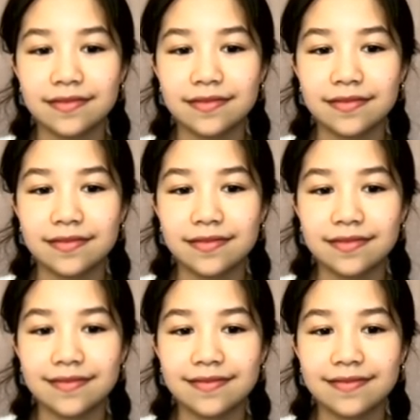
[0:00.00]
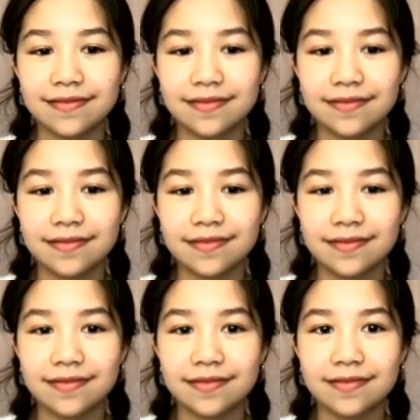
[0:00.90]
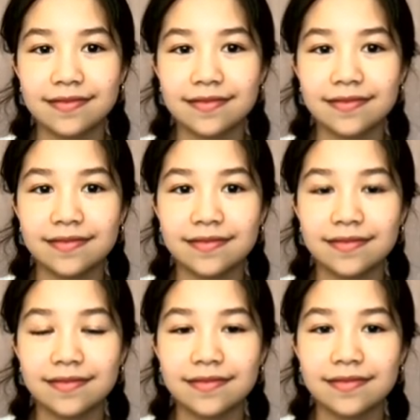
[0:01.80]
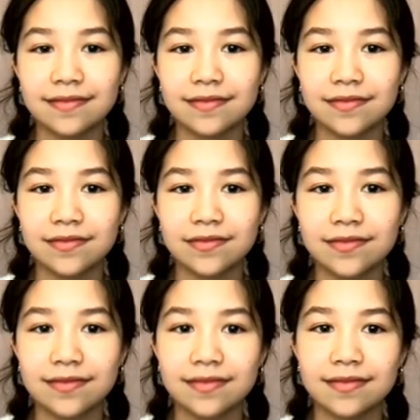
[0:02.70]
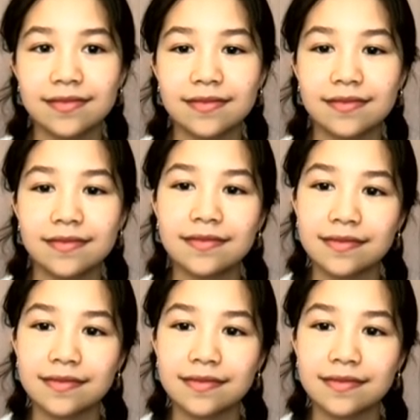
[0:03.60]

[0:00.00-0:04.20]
No words are spoken by the person on screen.